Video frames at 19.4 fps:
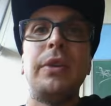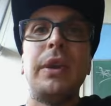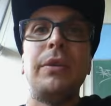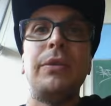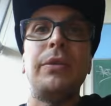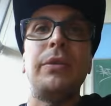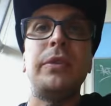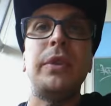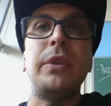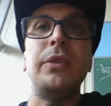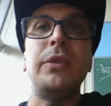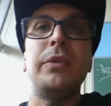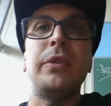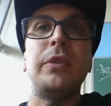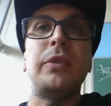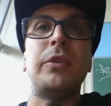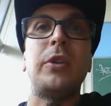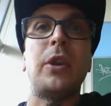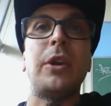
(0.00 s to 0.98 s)
to give
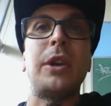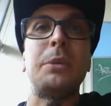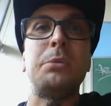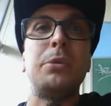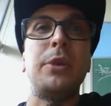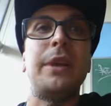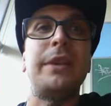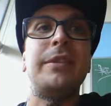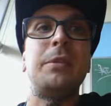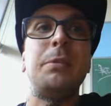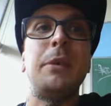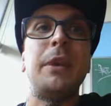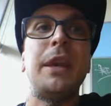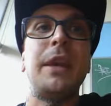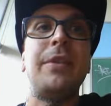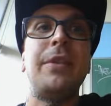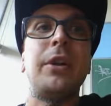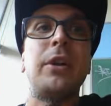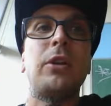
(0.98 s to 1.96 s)
students a starting place to
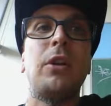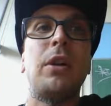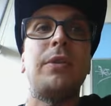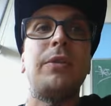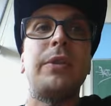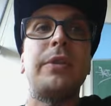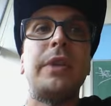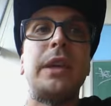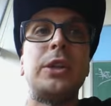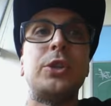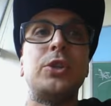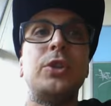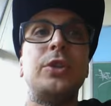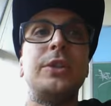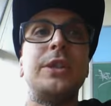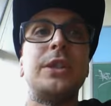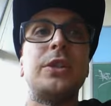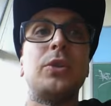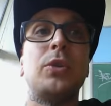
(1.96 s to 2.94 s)
begin their
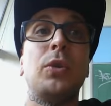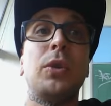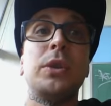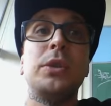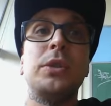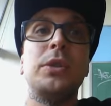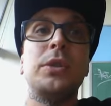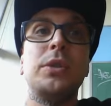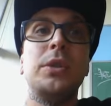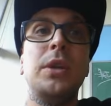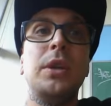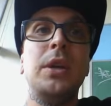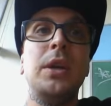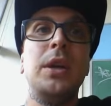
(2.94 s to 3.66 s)
conversational discourse.